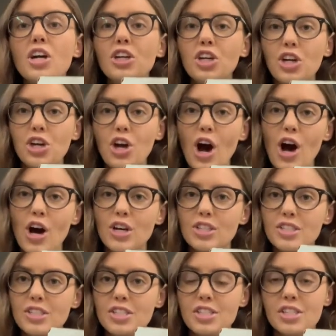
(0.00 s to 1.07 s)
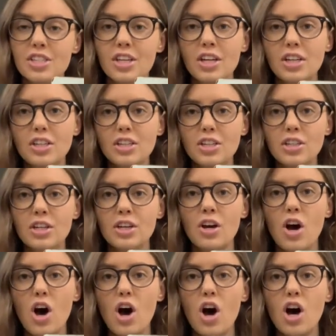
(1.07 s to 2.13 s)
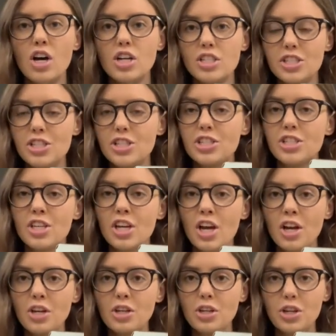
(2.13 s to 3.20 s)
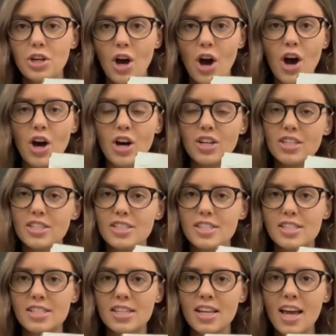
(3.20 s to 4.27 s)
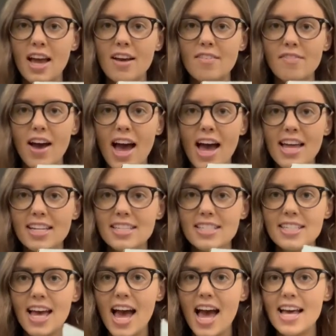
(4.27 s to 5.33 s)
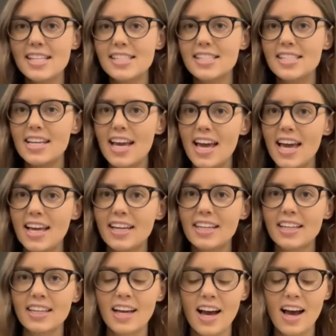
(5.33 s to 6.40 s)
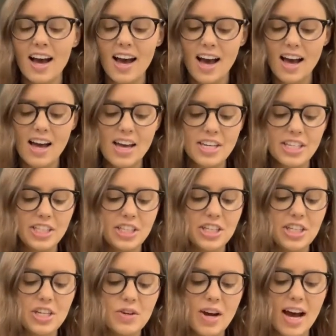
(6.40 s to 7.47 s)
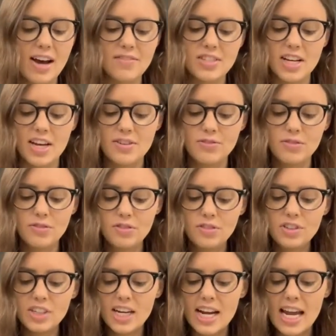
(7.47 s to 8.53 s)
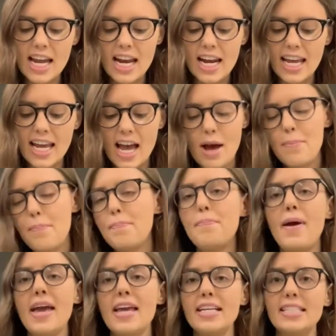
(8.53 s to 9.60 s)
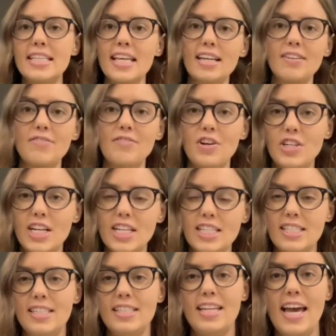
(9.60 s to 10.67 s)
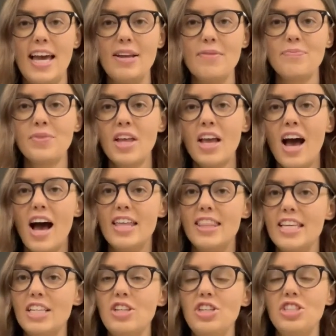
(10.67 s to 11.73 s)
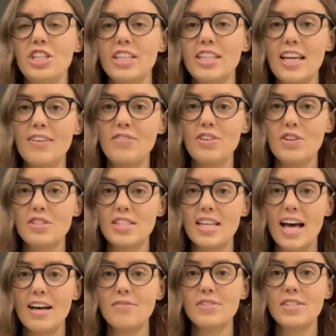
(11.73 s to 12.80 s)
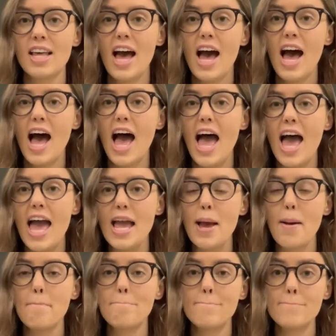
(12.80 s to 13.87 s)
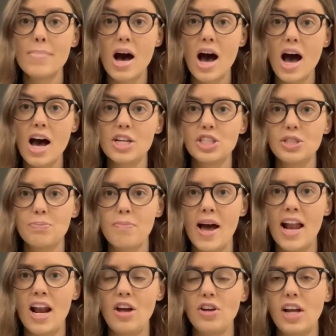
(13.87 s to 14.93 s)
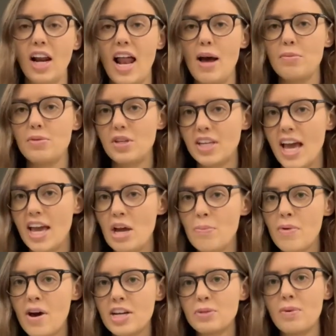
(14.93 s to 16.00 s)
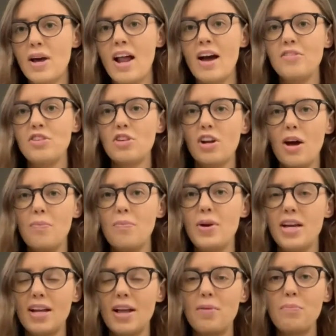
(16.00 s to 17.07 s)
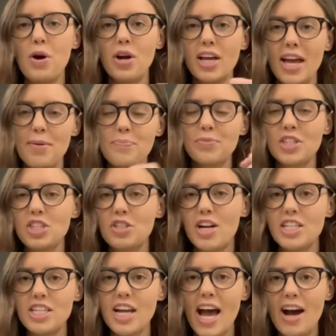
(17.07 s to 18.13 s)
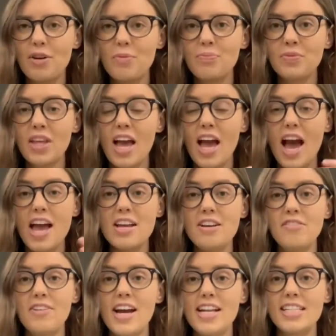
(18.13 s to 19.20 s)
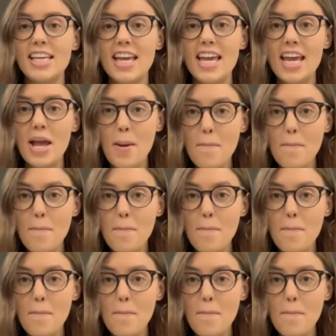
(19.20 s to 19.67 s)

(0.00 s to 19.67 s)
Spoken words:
Got. Got. Got. Fantastic. You have done really amazing phonics today. I think you should give yourselves a marshmallow clap. So get your marshmallow out of your closet, pocket, stretch it out. Are you ready?